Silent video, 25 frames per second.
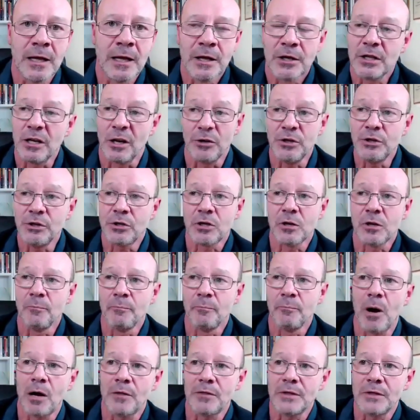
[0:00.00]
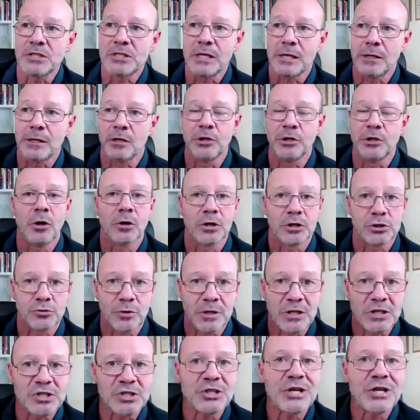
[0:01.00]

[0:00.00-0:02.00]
you can buy these little yogurt drinks,